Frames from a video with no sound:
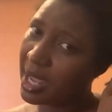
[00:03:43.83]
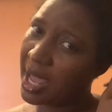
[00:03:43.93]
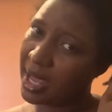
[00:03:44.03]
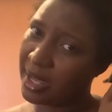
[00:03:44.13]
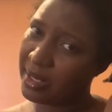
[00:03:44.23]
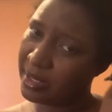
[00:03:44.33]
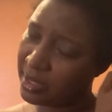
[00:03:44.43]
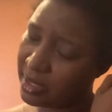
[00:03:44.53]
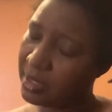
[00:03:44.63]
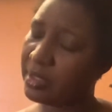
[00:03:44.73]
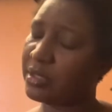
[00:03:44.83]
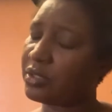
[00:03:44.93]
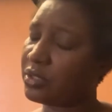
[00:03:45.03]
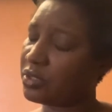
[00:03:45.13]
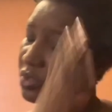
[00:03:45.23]
and
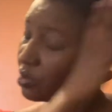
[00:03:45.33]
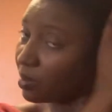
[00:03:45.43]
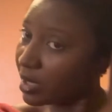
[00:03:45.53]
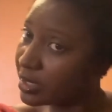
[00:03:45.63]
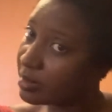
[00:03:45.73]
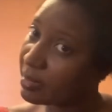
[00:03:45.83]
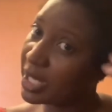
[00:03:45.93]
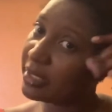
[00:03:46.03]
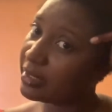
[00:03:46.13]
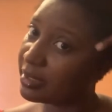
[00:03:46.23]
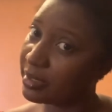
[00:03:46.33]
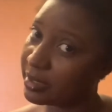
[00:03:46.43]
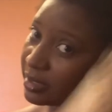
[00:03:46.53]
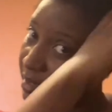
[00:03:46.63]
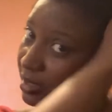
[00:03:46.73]
towards my
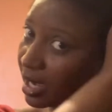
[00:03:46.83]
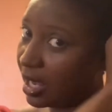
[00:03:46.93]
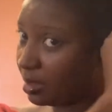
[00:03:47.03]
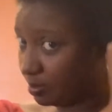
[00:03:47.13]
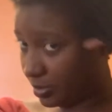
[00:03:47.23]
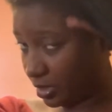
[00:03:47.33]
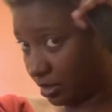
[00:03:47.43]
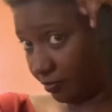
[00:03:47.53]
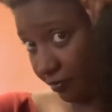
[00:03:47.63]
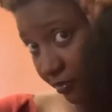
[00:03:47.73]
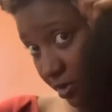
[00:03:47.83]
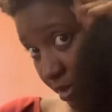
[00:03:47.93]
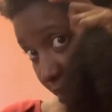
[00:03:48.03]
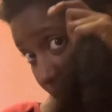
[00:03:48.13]
scalp to the front